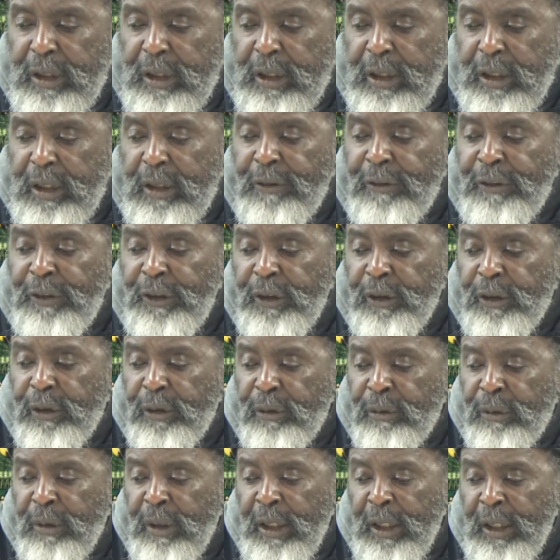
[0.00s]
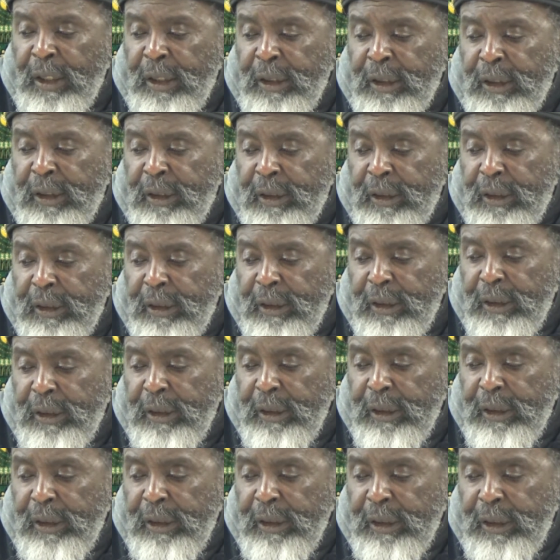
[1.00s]
even the Quran
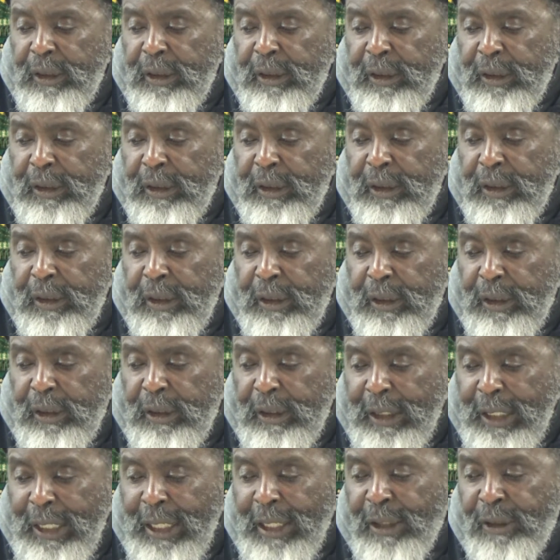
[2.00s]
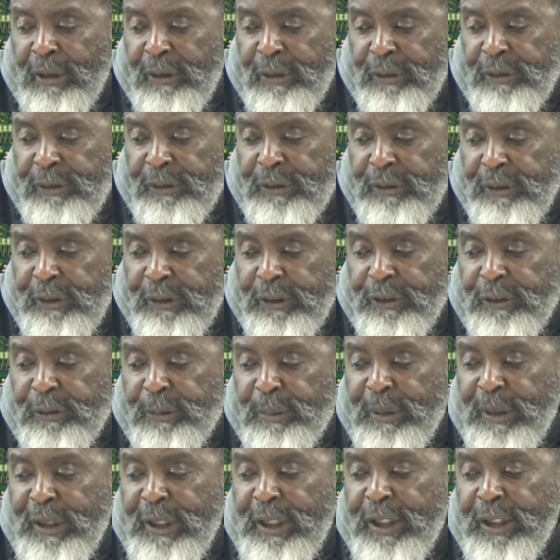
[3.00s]
allows as
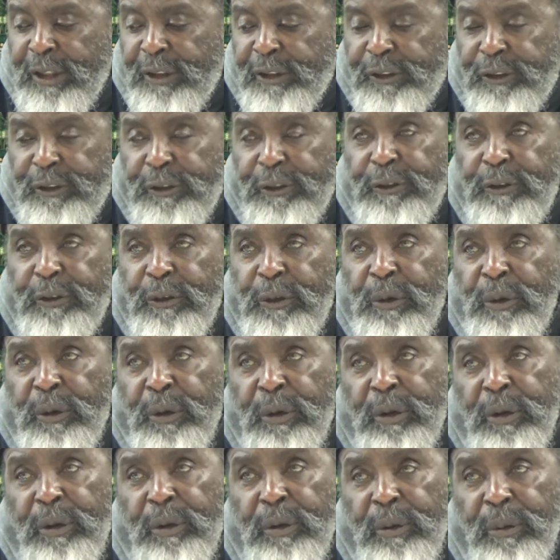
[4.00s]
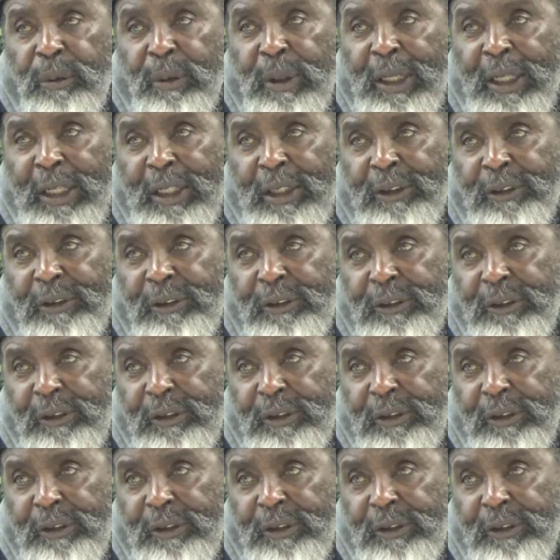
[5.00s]
many as four wives.